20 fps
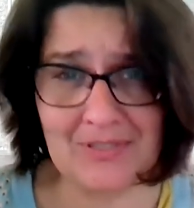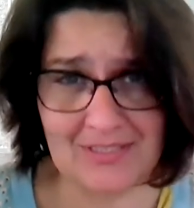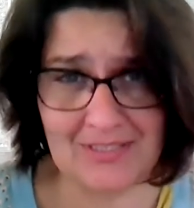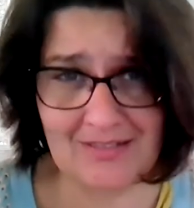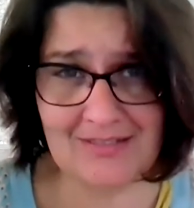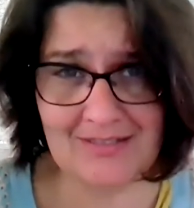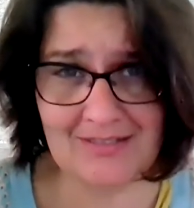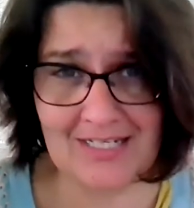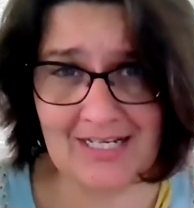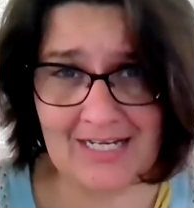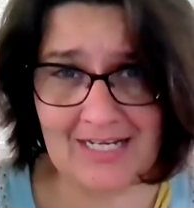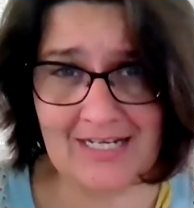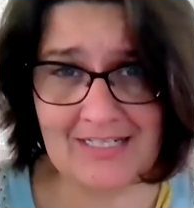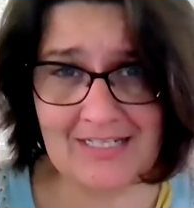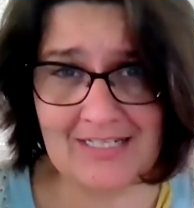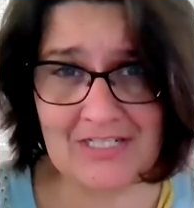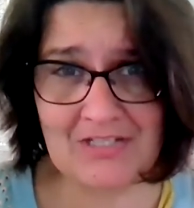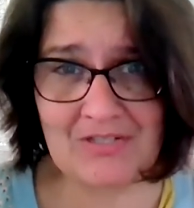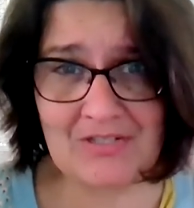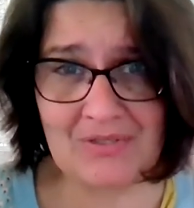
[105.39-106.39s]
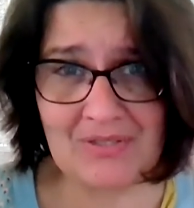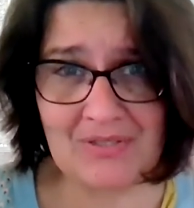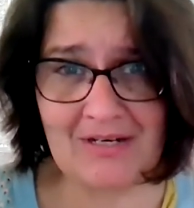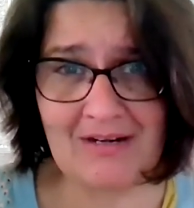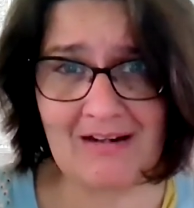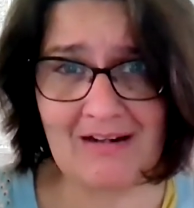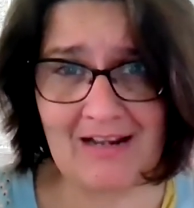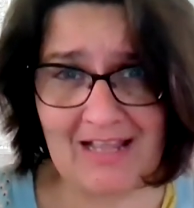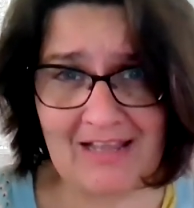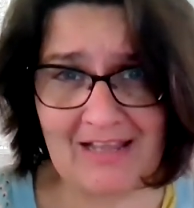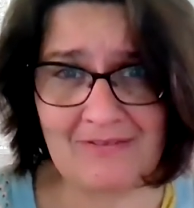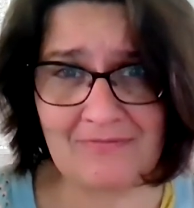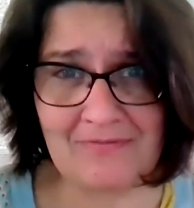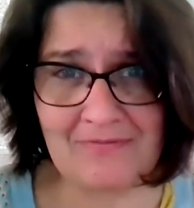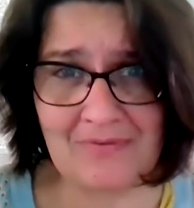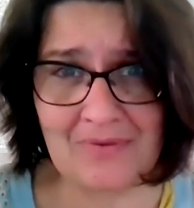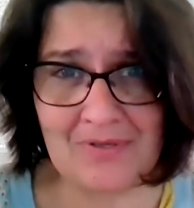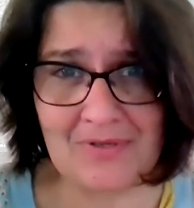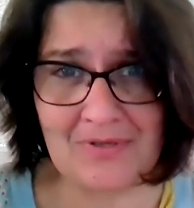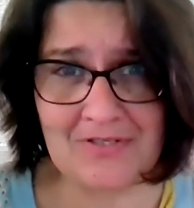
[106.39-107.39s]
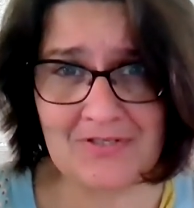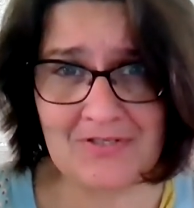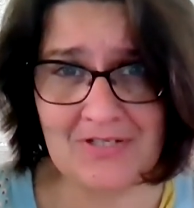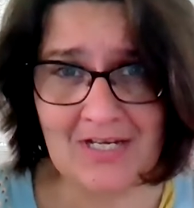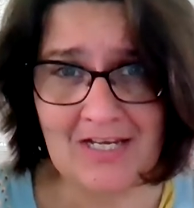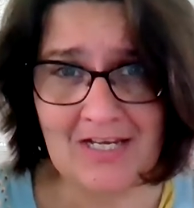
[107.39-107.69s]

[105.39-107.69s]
not connected to your life force.